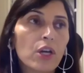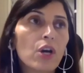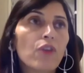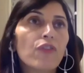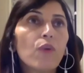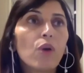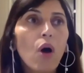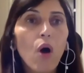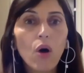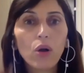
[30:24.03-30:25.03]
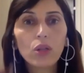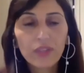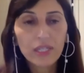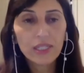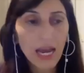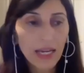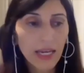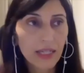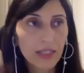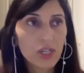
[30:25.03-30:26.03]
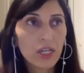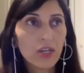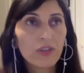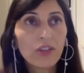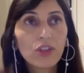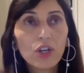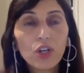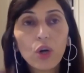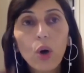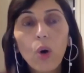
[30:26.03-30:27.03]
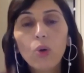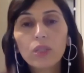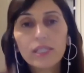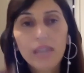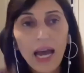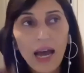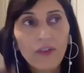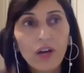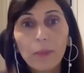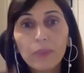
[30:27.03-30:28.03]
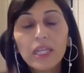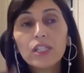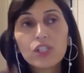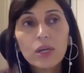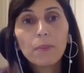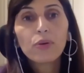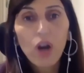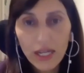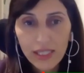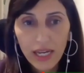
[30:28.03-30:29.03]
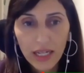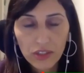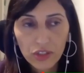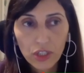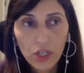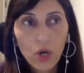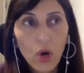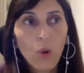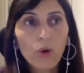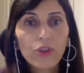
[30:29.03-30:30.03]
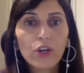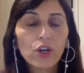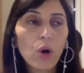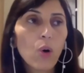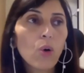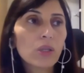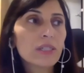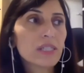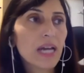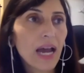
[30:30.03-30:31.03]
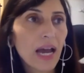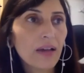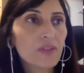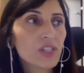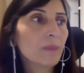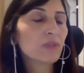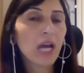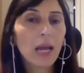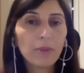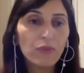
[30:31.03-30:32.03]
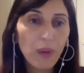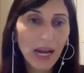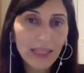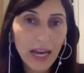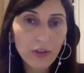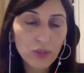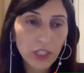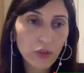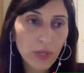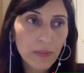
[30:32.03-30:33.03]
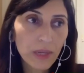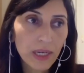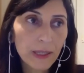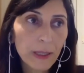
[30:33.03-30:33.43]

for all of these decades that the goal is to have a peace process, or the goal is to have some type of bilateral agreement,